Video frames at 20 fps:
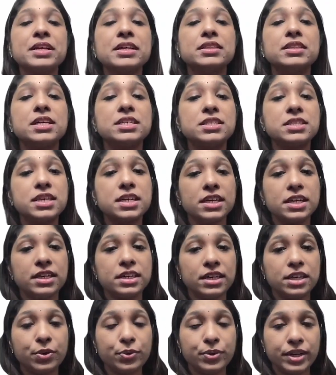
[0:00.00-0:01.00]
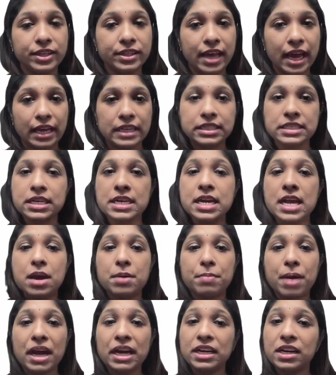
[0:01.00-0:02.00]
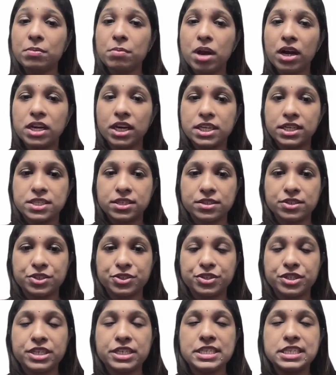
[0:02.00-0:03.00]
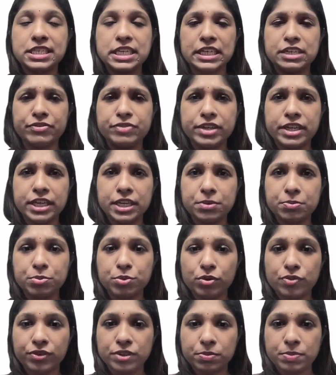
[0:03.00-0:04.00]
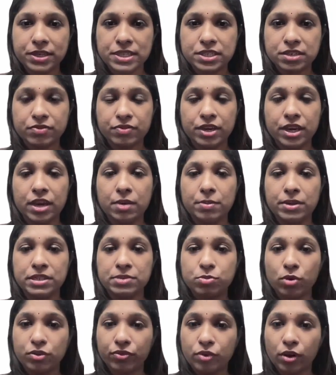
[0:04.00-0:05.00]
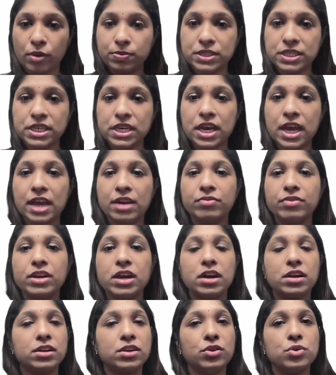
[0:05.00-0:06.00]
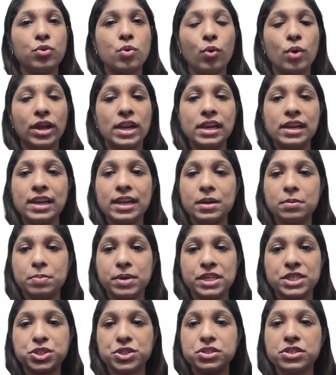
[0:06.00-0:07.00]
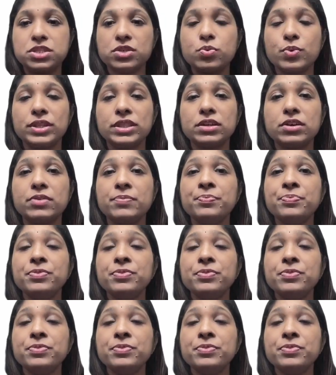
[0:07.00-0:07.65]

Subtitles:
Thus, they concluded that macular buckling surgery significantly improved the BCVA, metamorphopsia, and VRQOL in patients with